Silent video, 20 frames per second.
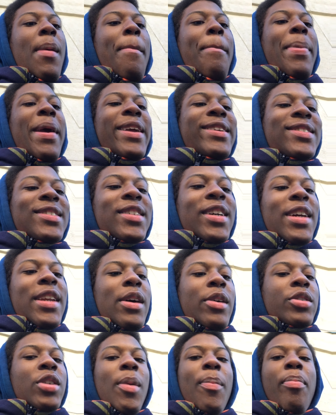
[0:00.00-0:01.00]
Basically,
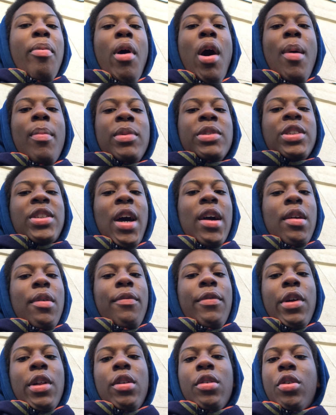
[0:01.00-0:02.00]
there was a bomb inside a
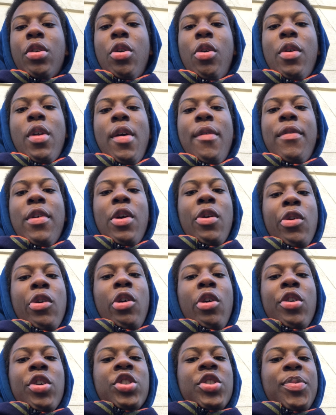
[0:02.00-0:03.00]
vehicle and the
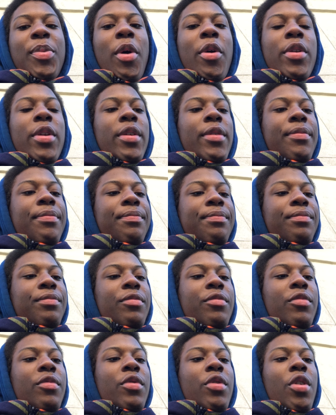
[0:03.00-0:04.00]
vehicle exploded,
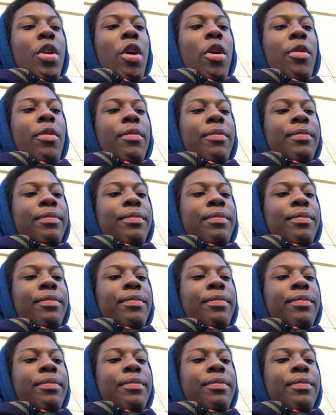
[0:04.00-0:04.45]
you know?